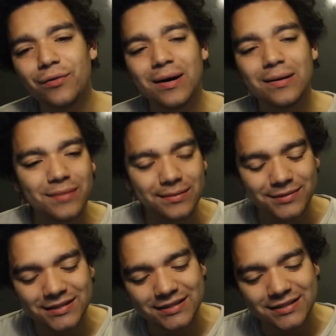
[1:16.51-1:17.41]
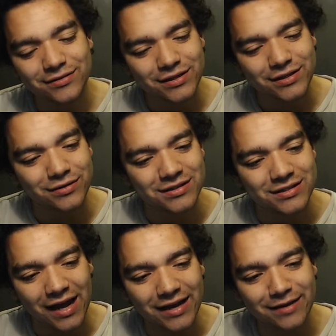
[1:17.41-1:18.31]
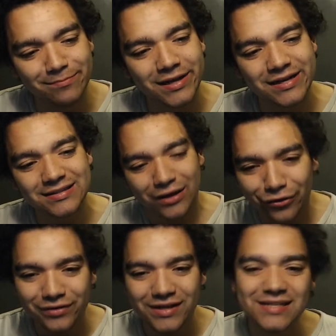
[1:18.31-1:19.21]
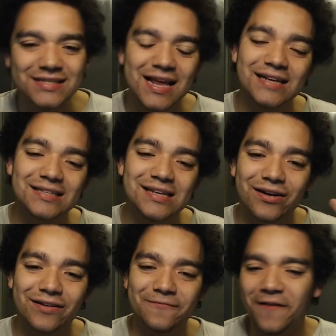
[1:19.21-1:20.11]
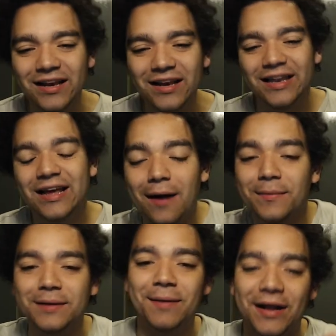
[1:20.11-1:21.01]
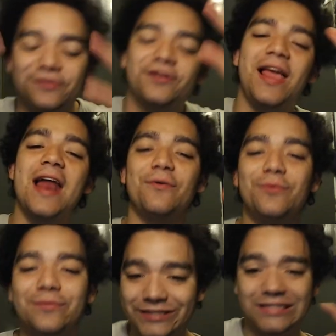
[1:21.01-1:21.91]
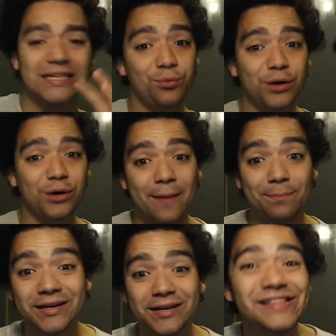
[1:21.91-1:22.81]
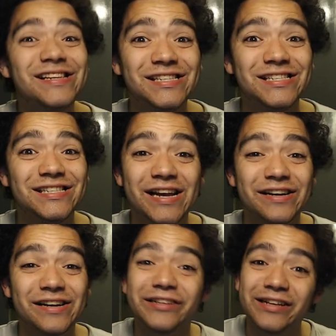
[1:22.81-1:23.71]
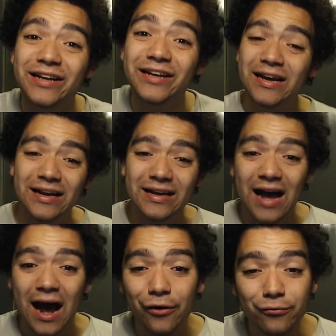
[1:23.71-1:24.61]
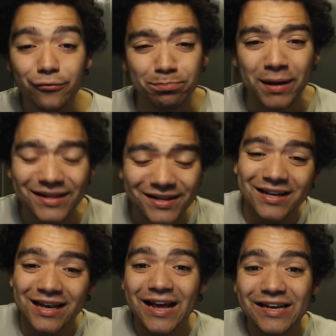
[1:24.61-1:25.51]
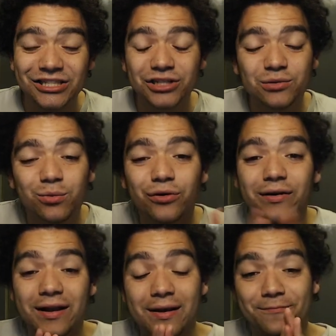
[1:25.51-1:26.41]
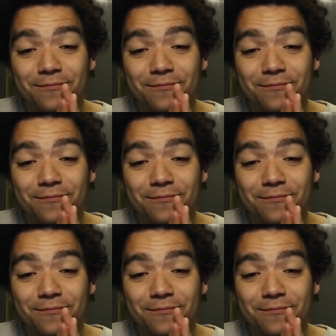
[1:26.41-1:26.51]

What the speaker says: I'm still so excited because all these things are finally coming back together when we see what happened in these years and how big the clashes were, and I'm